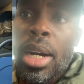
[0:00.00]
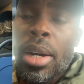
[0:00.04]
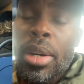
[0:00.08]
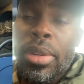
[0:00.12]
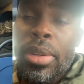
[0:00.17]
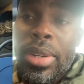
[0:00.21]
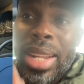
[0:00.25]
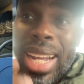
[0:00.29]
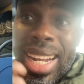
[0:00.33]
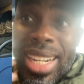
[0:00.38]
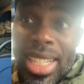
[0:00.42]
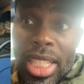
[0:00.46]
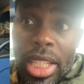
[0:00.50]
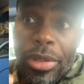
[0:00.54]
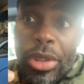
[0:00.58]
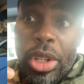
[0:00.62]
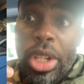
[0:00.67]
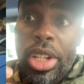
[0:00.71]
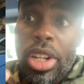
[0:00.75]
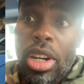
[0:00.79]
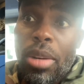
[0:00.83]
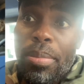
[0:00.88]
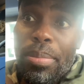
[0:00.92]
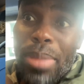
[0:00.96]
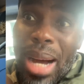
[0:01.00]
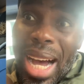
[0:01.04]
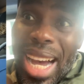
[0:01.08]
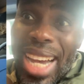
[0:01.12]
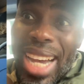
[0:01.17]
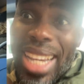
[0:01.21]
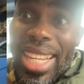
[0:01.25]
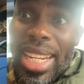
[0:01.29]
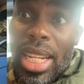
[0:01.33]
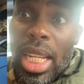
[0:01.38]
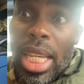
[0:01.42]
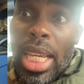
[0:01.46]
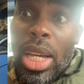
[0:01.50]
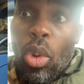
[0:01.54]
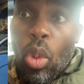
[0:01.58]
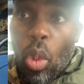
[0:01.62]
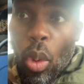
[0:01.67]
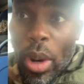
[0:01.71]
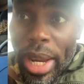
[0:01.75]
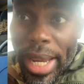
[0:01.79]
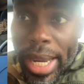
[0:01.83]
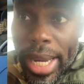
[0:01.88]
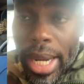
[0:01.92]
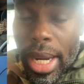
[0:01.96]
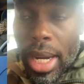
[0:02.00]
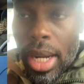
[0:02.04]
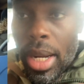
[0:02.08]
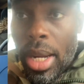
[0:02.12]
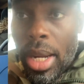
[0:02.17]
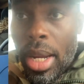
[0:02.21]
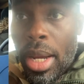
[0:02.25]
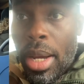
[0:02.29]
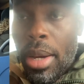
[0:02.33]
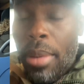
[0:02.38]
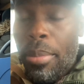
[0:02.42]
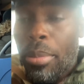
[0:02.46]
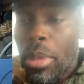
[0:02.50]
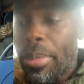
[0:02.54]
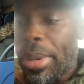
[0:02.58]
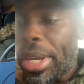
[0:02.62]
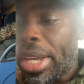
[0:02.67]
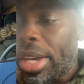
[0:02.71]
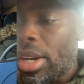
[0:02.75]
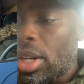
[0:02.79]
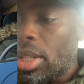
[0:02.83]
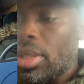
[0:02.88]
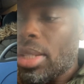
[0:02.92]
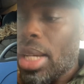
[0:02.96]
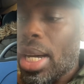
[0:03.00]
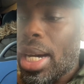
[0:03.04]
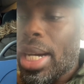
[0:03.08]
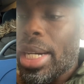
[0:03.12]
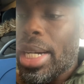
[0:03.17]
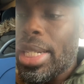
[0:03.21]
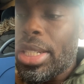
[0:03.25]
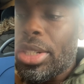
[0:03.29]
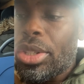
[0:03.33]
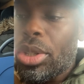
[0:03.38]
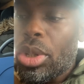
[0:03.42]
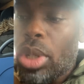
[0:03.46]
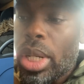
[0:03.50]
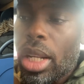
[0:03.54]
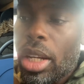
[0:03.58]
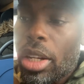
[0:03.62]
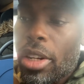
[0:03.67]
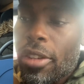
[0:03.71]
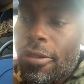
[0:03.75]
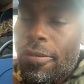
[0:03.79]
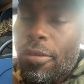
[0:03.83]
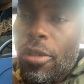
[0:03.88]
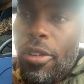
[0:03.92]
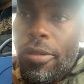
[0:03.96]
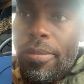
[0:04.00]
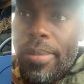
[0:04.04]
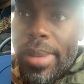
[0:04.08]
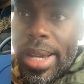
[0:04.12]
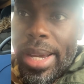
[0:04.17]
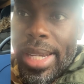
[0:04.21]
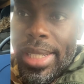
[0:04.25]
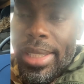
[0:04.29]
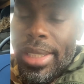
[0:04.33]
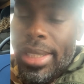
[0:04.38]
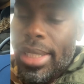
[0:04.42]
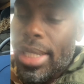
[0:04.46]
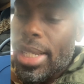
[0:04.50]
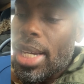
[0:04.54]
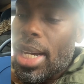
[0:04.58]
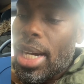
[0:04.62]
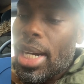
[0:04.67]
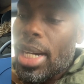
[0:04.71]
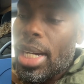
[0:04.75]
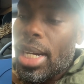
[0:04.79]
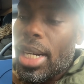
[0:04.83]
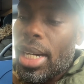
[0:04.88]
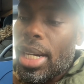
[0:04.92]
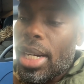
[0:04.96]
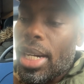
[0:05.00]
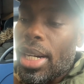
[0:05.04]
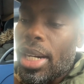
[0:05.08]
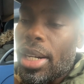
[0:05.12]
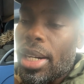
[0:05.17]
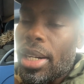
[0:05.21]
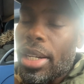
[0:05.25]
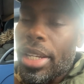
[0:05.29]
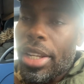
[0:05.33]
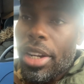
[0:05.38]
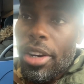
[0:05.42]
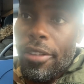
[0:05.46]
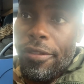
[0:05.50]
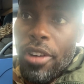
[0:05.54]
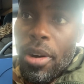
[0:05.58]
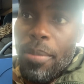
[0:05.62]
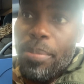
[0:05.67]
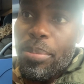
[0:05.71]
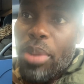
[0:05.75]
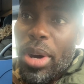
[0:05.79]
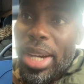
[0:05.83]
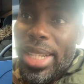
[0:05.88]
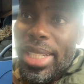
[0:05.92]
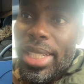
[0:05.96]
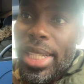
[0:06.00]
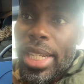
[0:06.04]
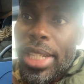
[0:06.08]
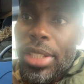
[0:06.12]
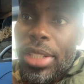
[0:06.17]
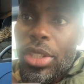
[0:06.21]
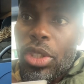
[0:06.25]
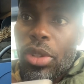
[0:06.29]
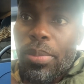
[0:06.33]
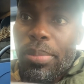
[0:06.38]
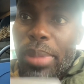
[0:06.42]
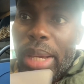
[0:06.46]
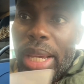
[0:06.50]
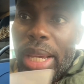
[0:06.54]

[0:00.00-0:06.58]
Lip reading: That is if you're not buying a week. But because I do a lot of movements, from point A to B,